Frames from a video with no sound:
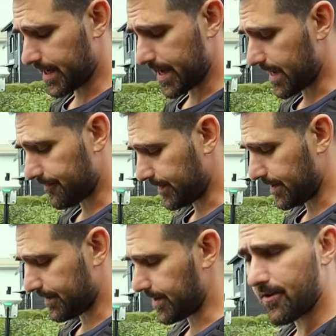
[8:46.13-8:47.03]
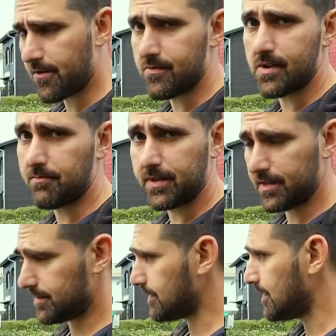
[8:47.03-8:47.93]
I have, there are no
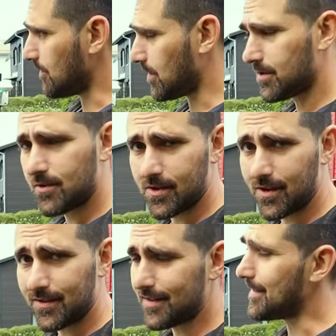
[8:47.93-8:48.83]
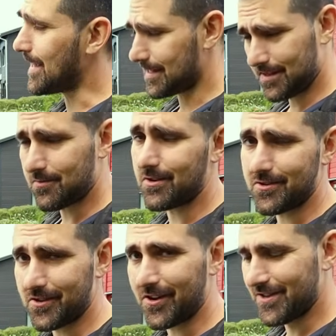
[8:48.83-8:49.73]
updates. The one you got, that's the one
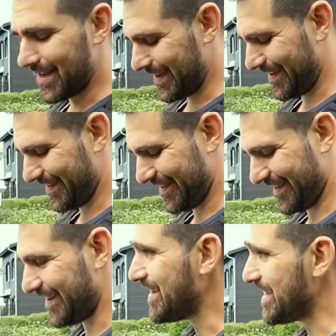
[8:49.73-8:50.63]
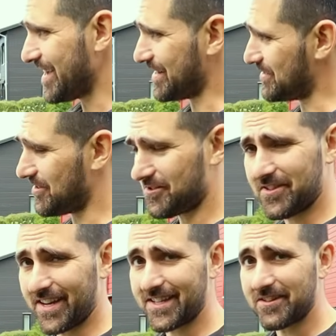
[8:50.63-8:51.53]
you got. It's not
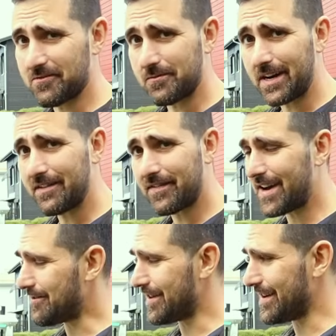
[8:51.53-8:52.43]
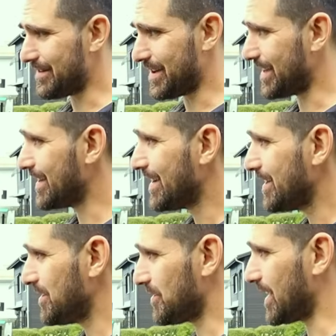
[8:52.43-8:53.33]
connected to Wi-Fi or anything.
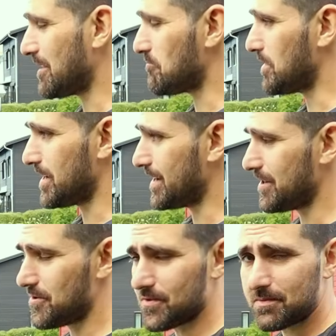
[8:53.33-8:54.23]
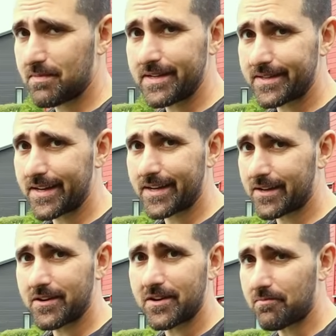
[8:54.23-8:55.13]
You can't put in a USB stick,
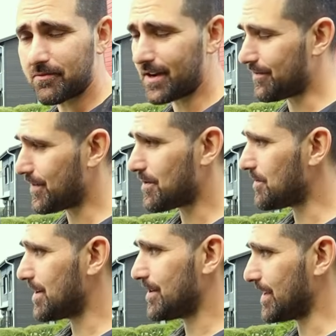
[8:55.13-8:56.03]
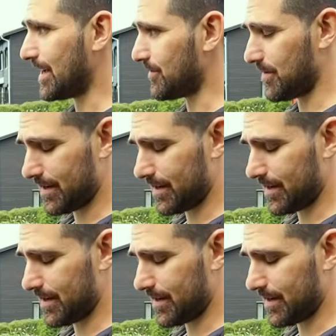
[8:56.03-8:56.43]
upgrade firmware, you can't do